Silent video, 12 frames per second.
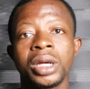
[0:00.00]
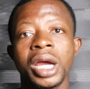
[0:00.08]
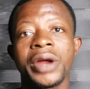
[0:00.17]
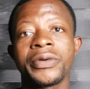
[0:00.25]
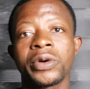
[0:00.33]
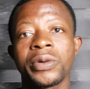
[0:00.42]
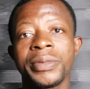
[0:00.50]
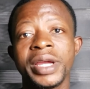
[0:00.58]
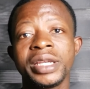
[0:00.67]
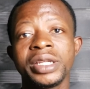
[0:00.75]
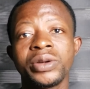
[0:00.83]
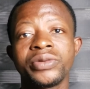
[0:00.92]
and
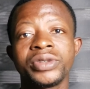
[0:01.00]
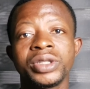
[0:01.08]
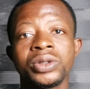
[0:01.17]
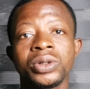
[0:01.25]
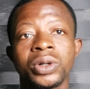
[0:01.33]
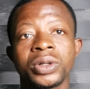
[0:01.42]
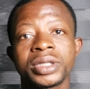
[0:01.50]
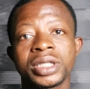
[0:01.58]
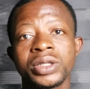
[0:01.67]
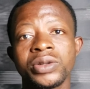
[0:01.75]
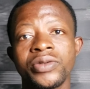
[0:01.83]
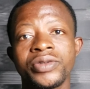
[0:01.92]
recommend your video or
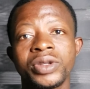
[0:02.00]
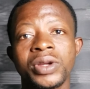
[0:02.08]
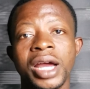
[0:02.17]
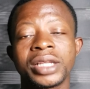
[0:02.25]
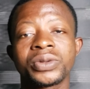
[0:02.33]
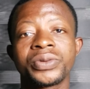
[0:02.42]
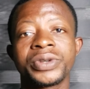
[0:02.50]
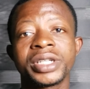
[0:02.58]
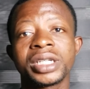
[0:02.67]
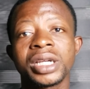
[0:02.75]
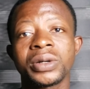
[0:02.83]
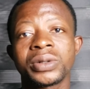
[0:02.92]
see your video as
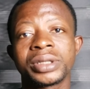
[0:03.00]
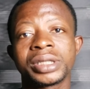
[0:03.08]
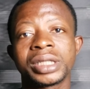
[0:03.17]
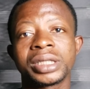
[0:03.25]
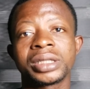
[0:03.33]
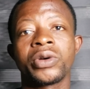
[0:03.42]
original content,